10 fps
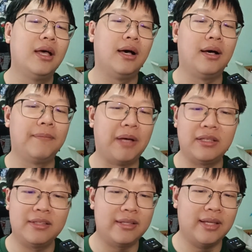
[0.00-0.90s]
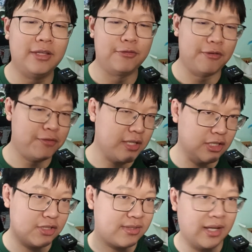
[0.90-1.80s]
Other than that, if you
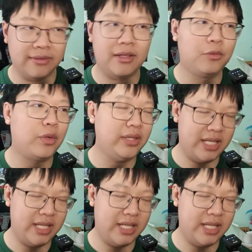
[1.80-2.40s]
can just cut down 1